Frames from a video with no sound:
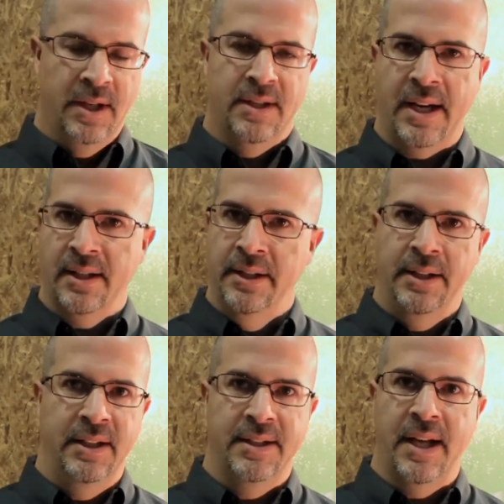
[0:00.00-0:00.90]
Secondly,
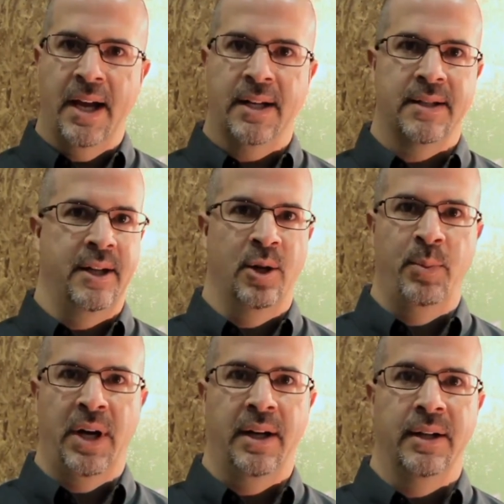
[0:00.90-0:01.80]
it needs to act as an air
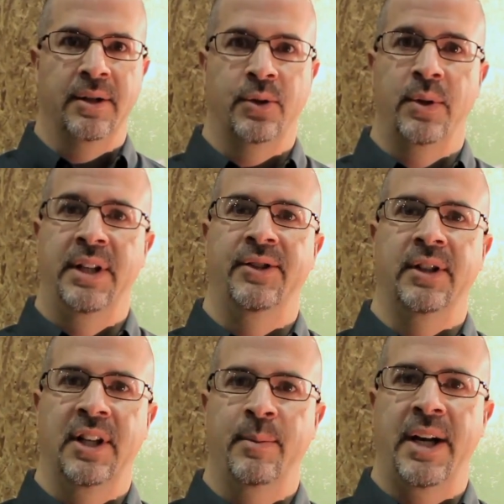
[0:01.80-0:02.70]
barrier, so it needs to
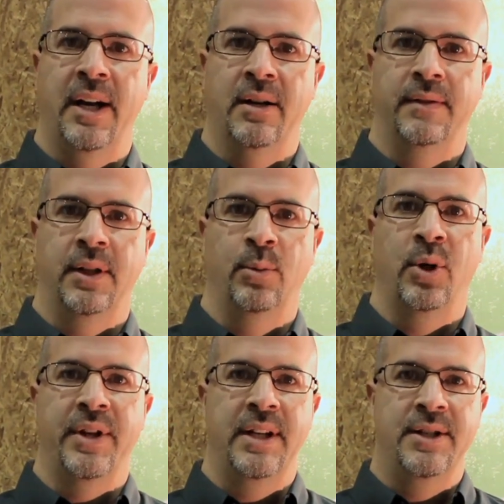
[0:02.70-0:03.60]
limit airflow
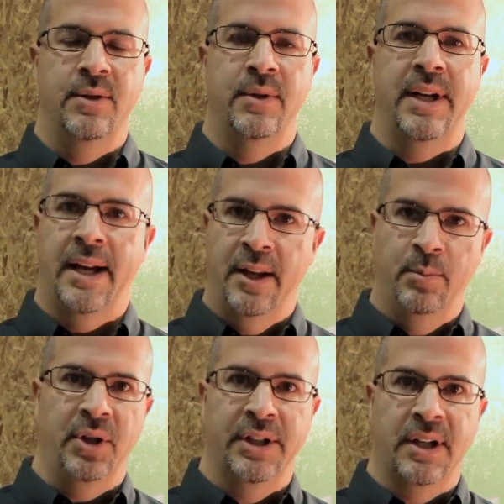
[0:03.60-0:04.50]
both into and out of the
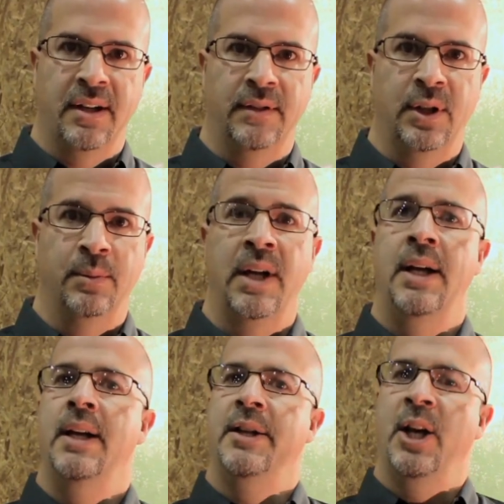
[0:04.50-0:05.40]
building envelope,
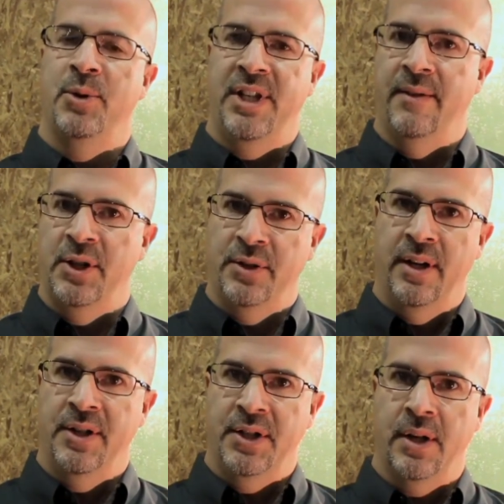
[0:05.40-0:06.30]
help save on your
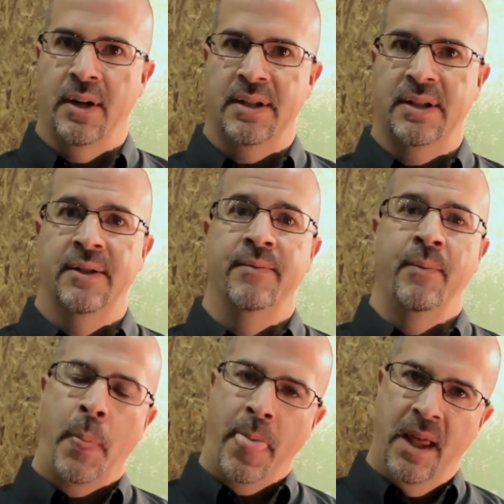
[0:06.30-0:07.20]
energy costs.
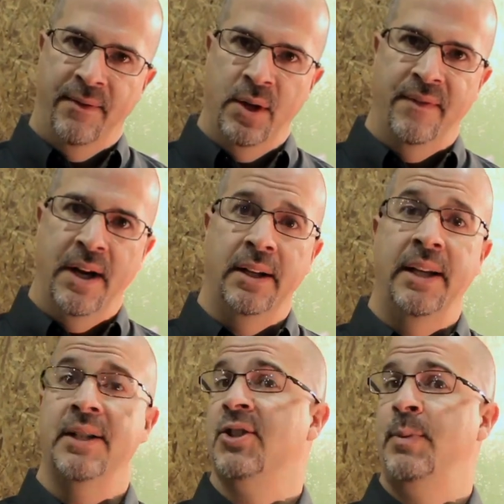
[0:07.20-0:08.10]
If you have air
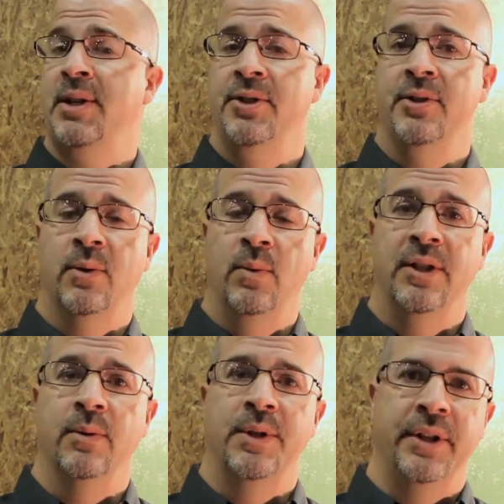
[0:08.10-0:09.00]
leakage, especially during the
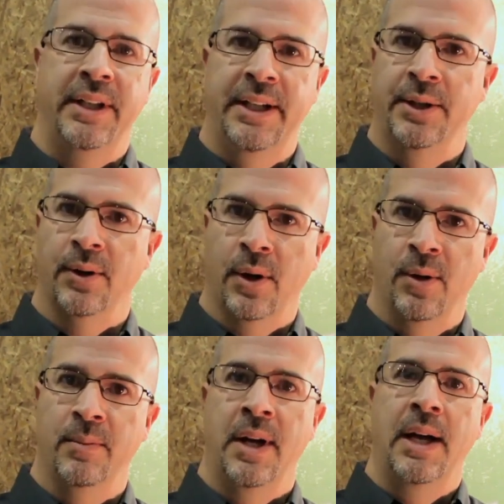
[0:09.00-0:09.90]
winter when you're heating your
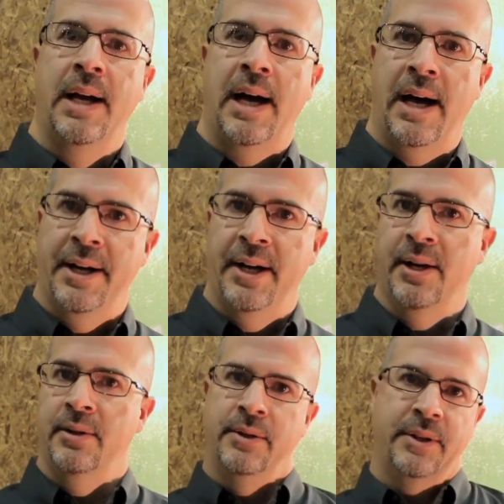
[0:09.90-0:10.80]
home, hot
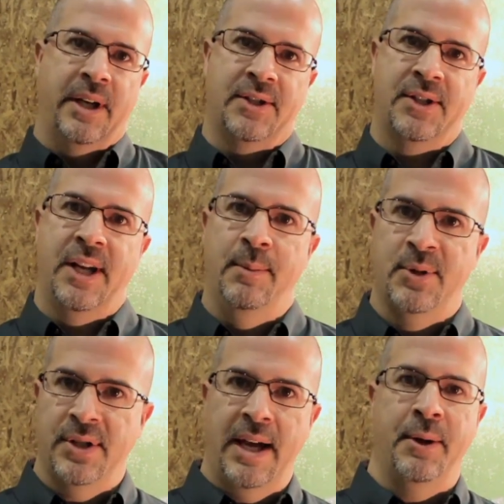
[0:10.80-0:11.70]
air
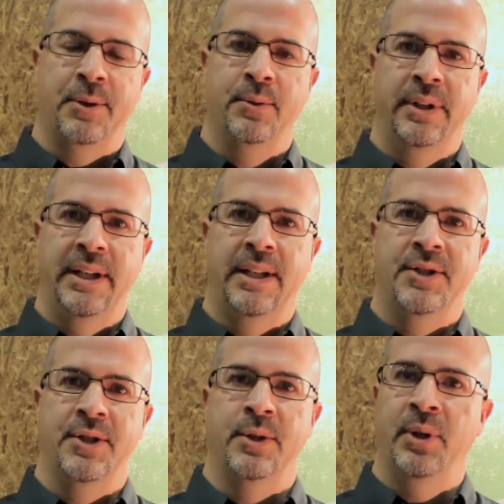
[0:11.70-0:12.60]
escapes out through
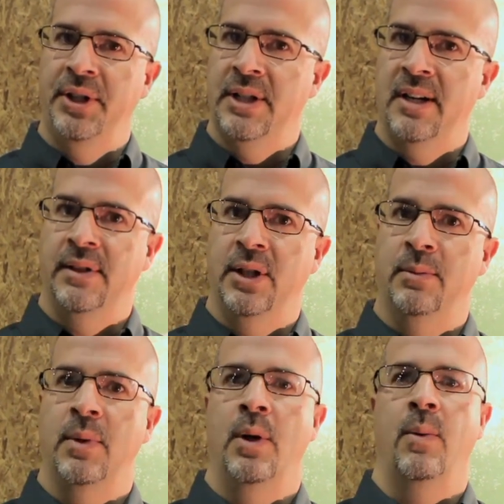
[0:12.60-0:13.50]
leakage in your building
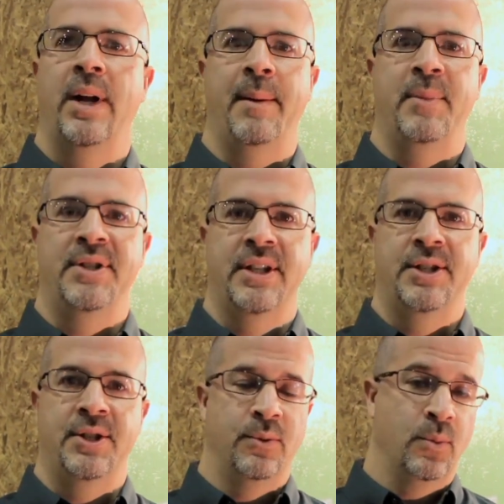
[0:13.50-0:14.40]
envelope. What happens
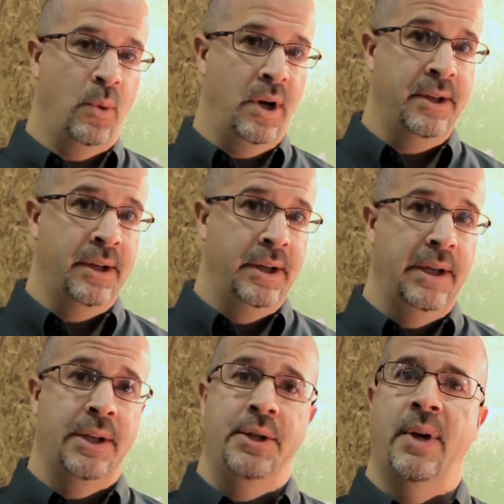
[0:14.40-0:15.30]
is, use one,
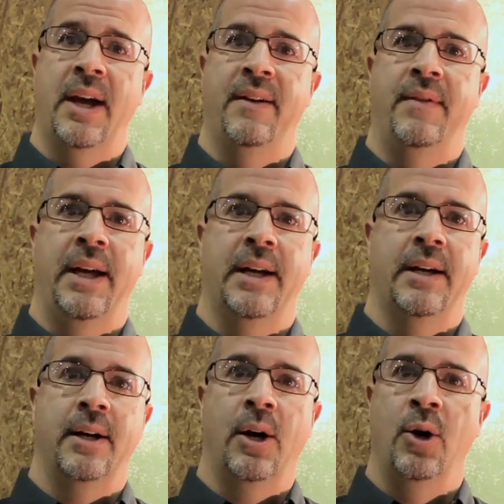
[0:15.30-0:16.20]
you have a,
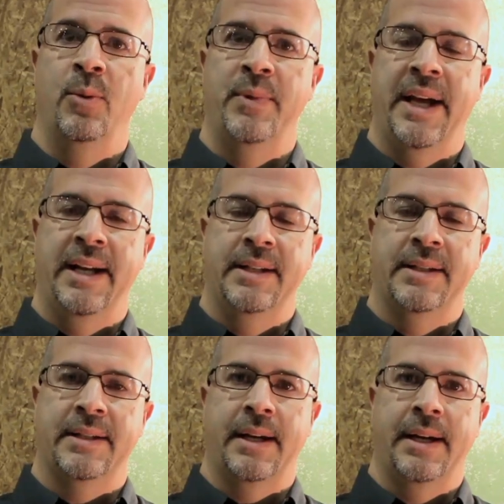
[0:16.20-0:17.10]
uh, home that
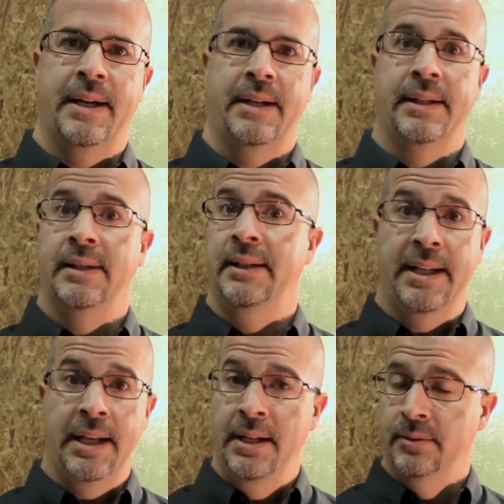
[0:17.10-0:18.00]
is uh,
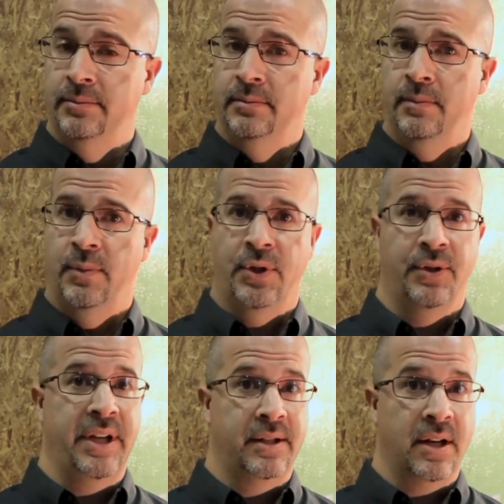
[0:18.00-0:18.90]
leaky, so
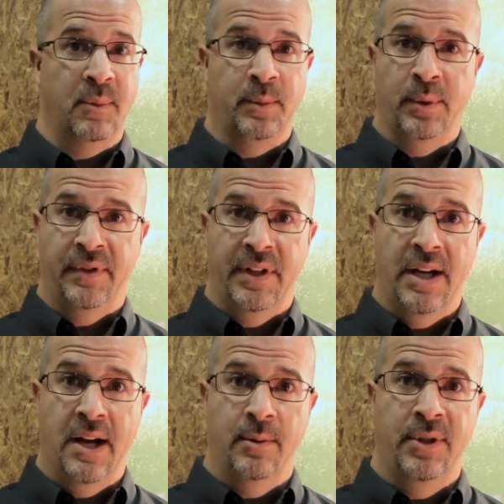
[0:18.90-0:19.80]
it's not as comfortable for the
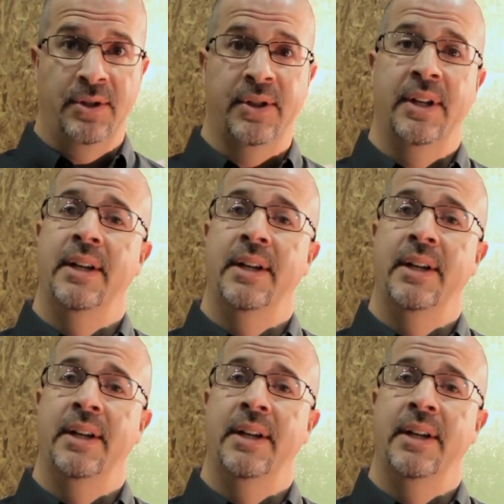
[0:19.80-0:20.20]
occupants.